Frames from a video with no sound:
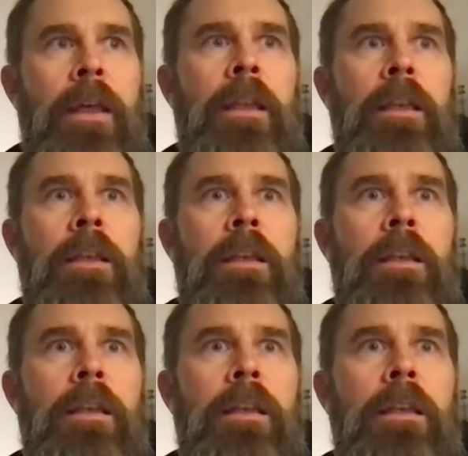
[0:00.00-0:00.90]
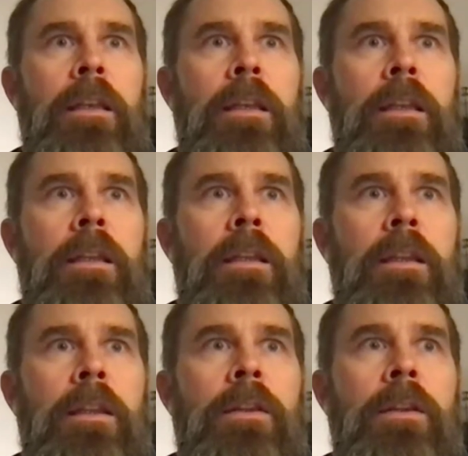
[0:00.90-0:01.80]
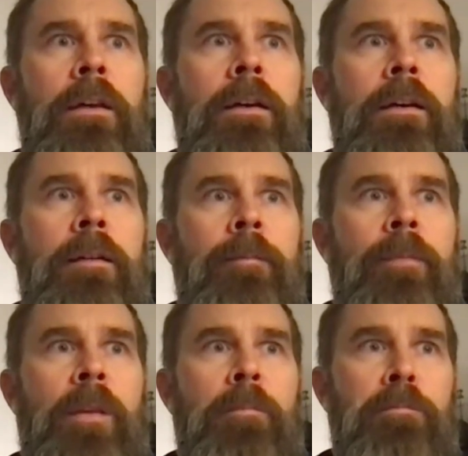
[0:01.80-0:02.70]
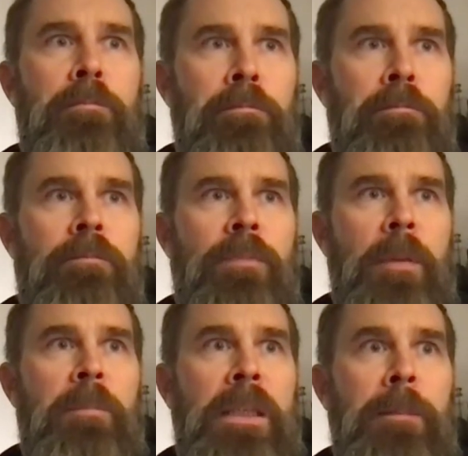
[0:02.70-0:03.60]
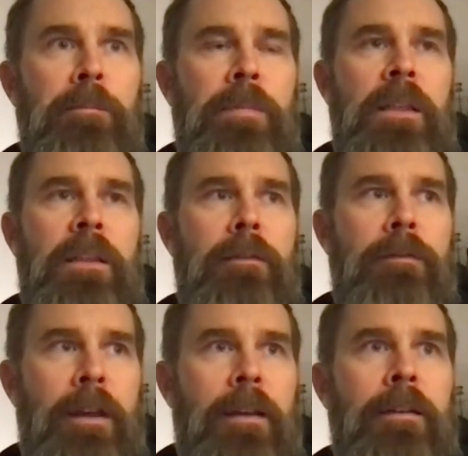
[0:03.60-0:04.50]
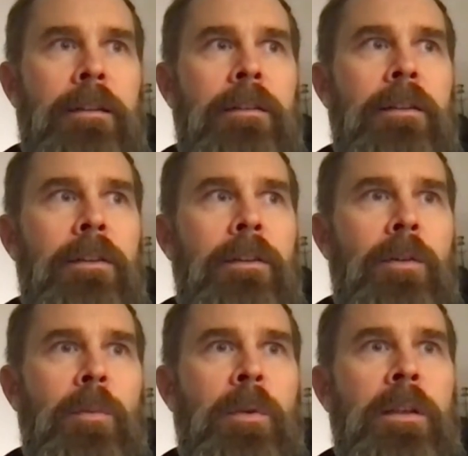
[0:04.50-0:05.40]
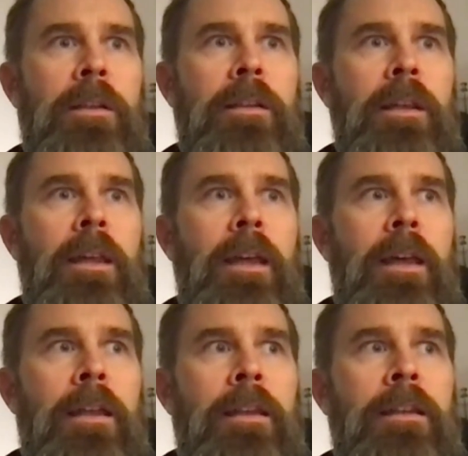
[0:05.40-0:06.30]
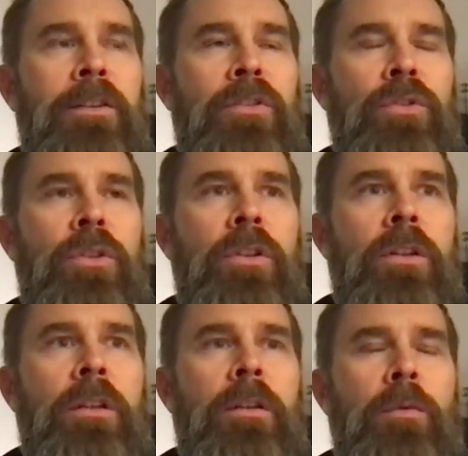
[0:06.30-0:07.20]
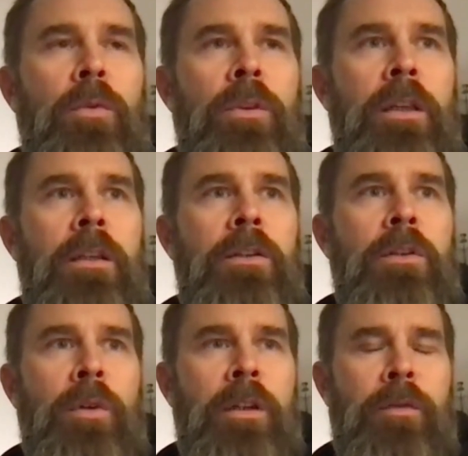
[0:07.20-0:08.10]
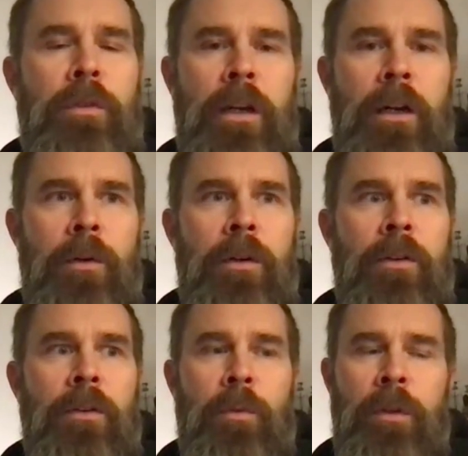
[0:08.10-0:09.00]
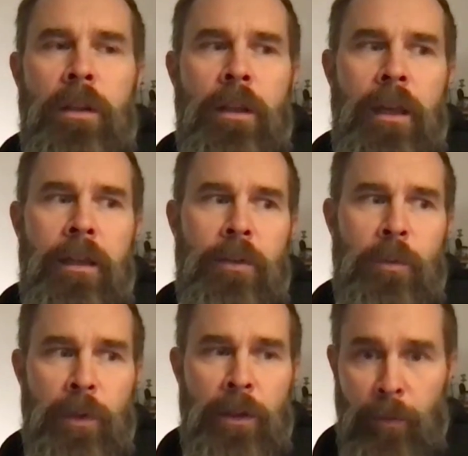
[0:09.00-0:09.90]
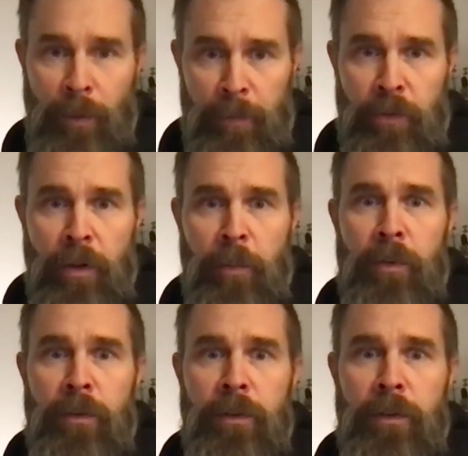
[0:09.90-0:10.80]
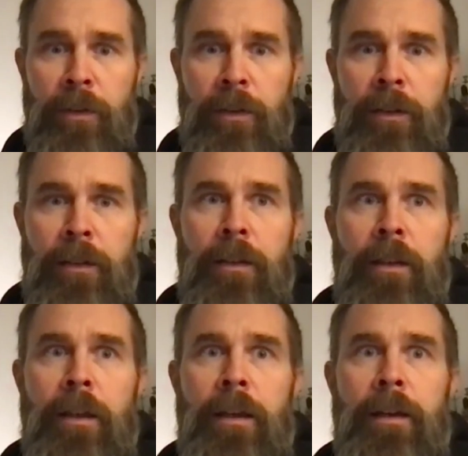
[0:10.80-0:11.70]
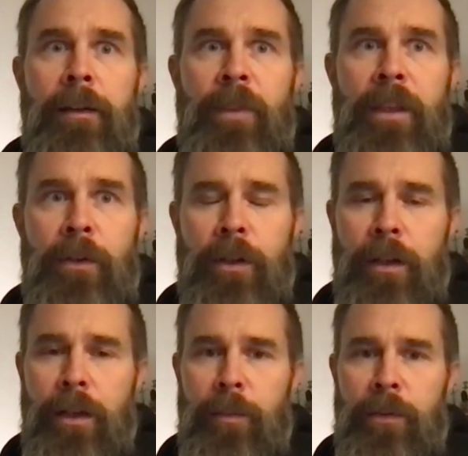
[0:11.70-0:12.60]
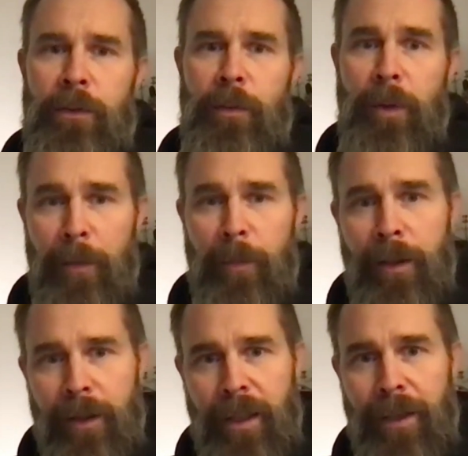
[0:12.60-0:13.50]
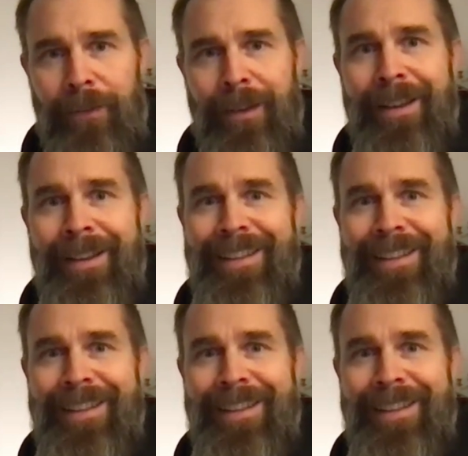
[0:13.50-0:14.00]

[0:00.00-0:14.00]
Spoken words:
then the beep hit the fan, so to speak, and within 24 hours, we had to build a web shop and hook it up to a PayPal account.